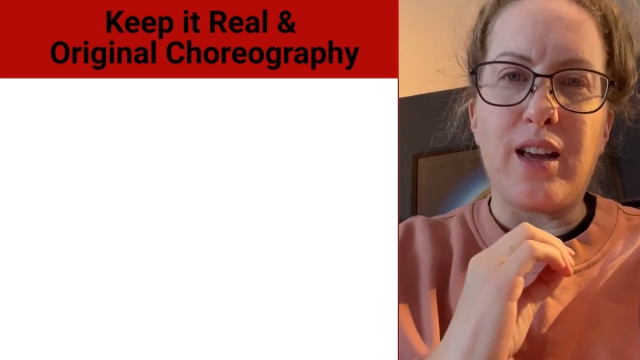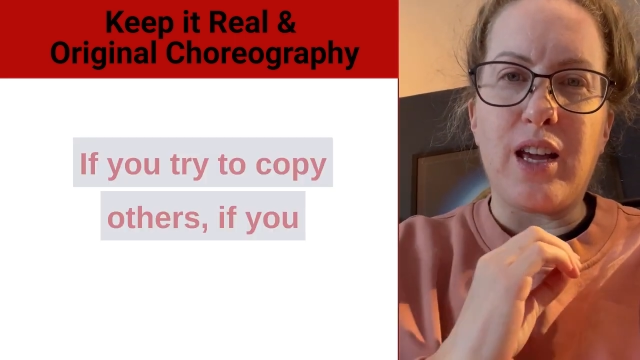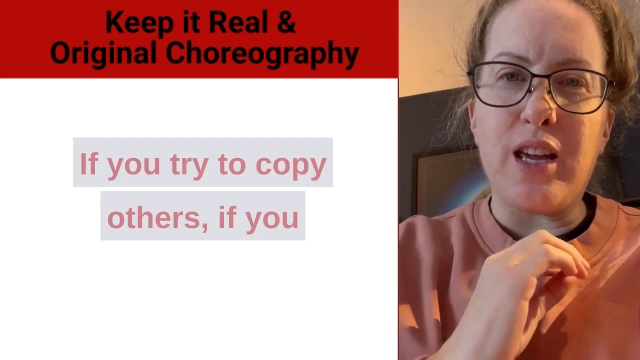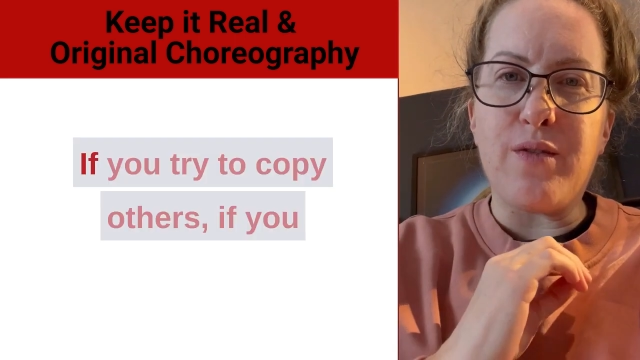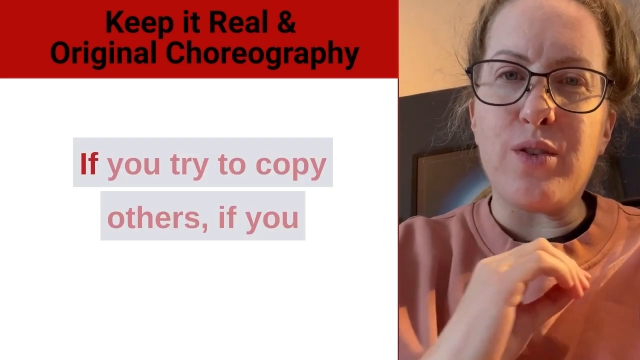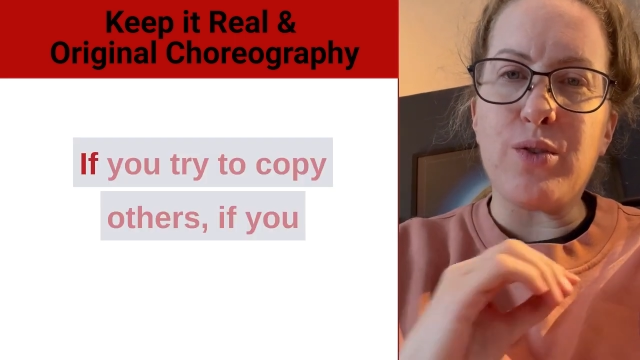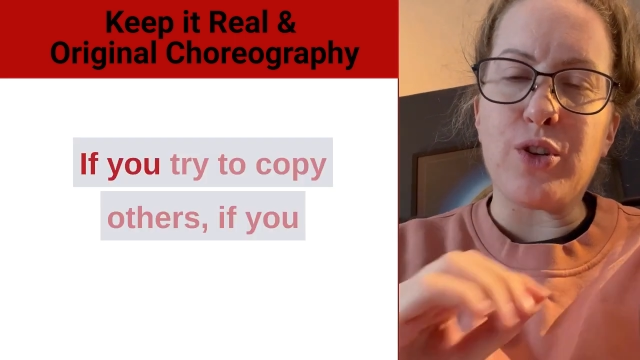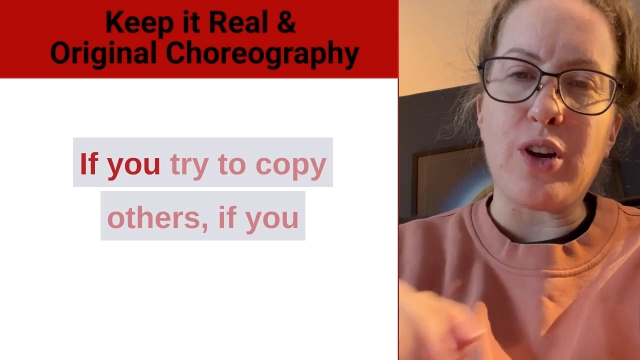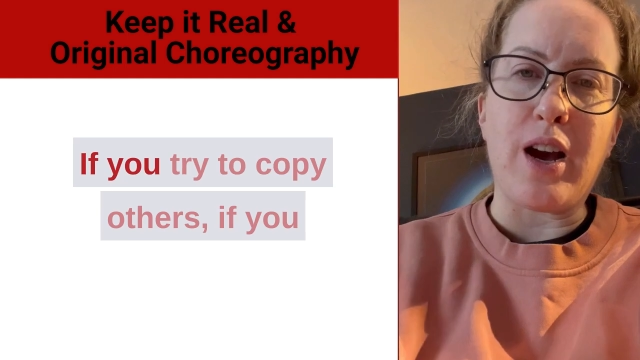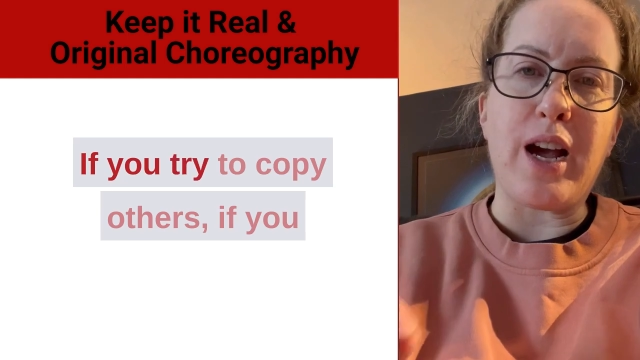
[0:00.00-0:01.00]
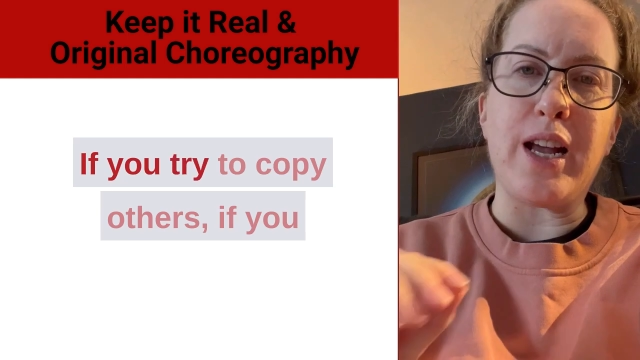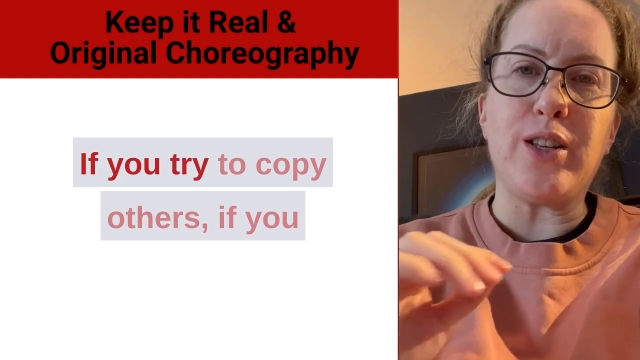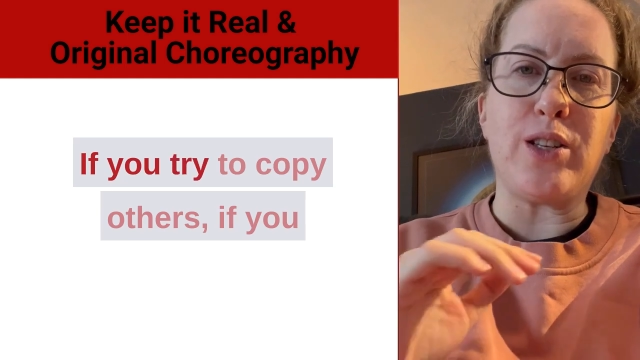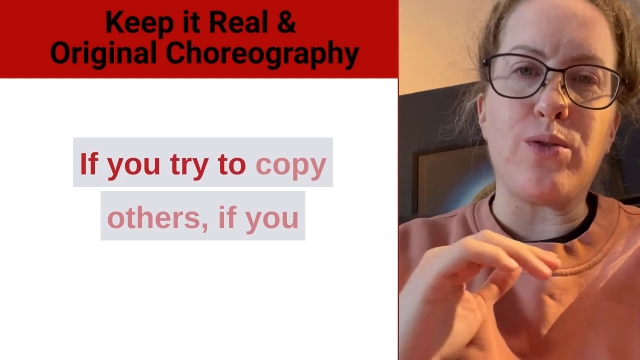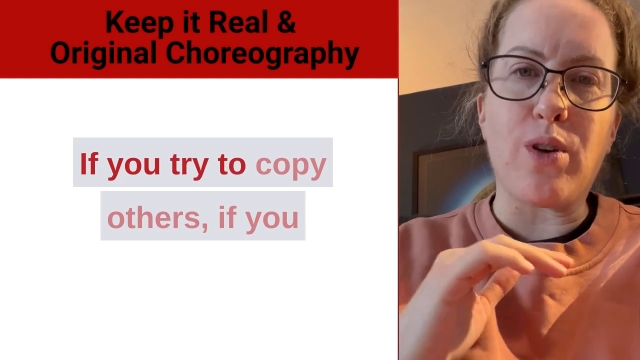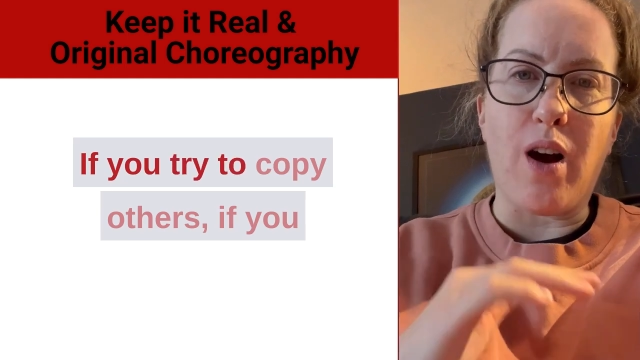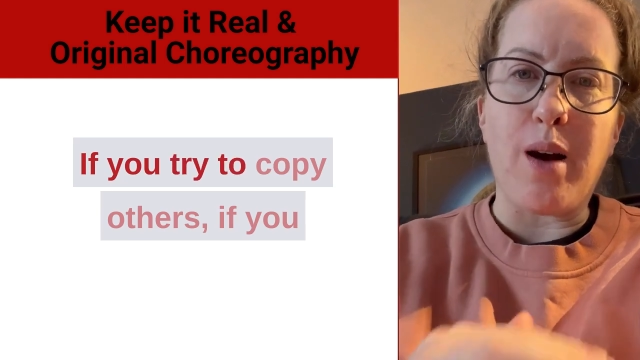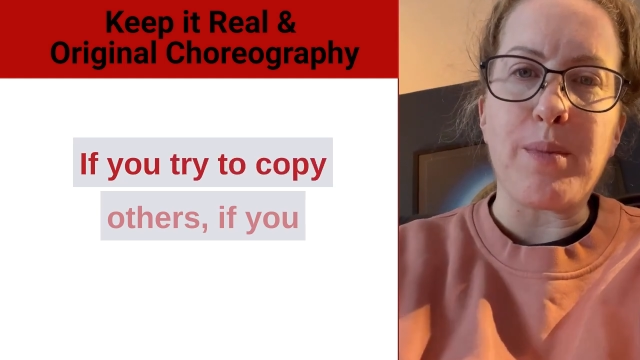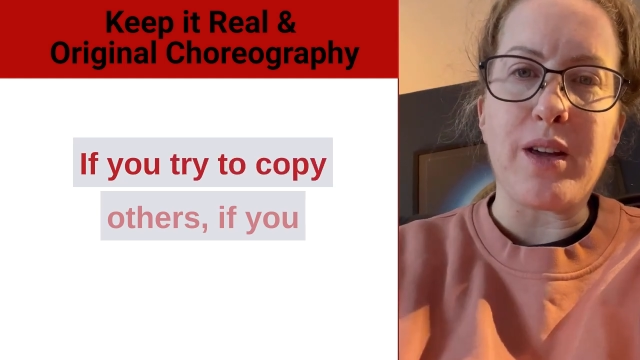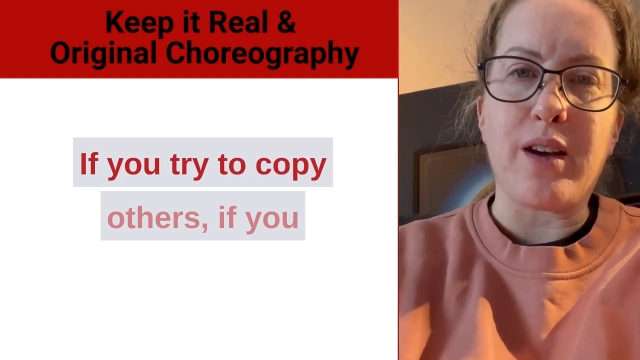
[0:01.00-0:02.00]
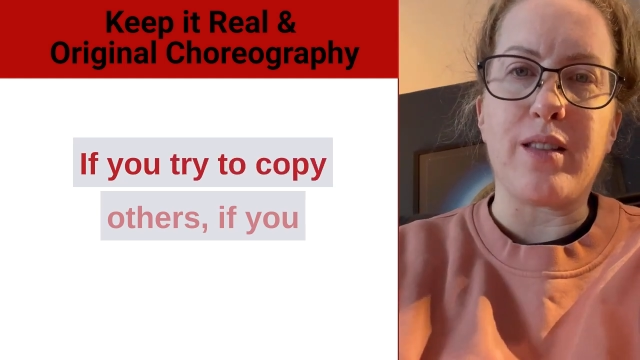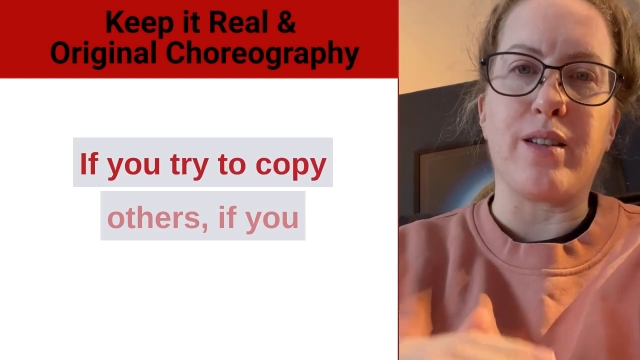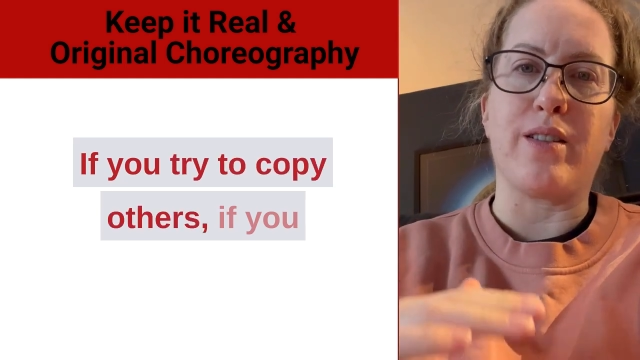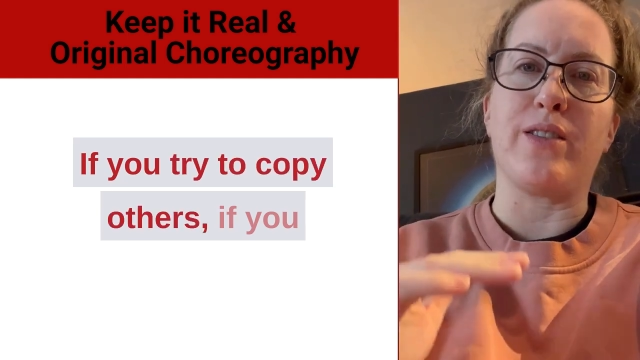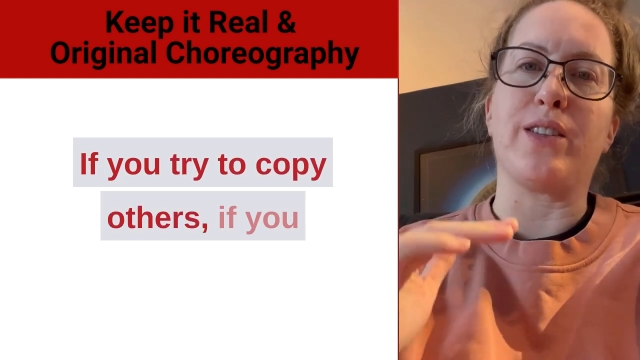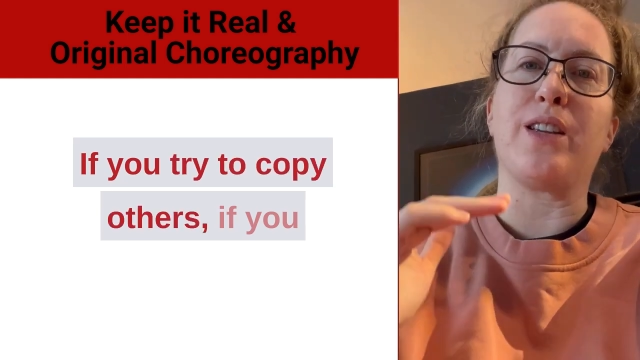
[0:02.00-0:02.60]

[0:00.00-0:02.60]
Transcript: If you try to copy others,